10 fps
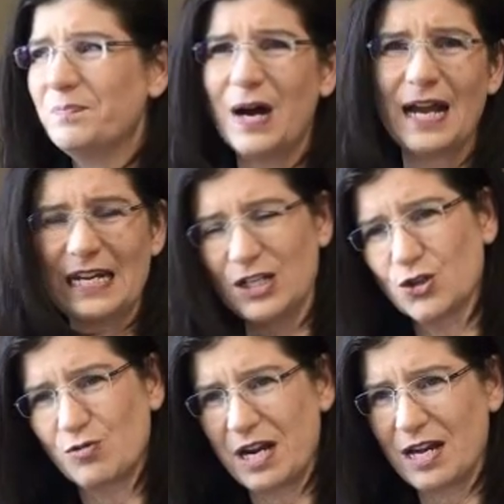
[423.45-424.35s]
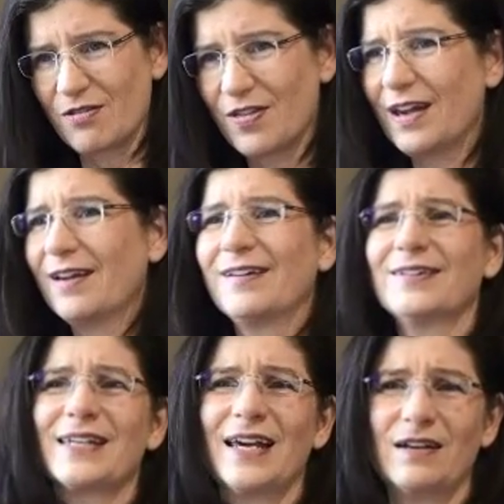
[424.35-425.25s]
my integrating
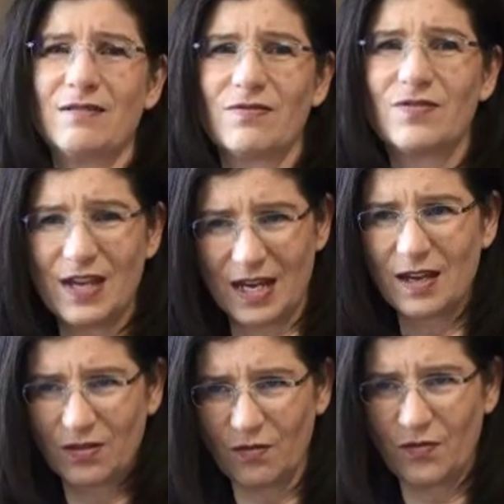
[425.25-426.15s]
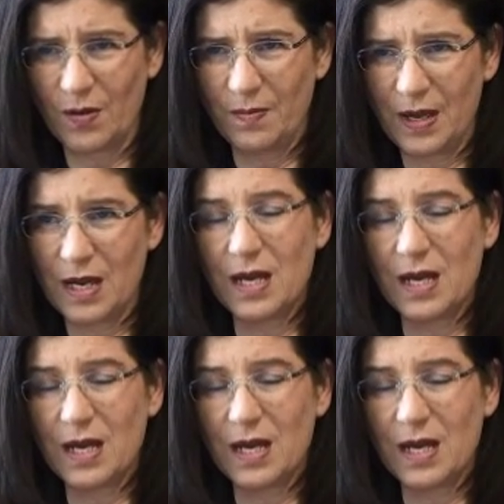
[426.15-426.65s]
things and thinking of them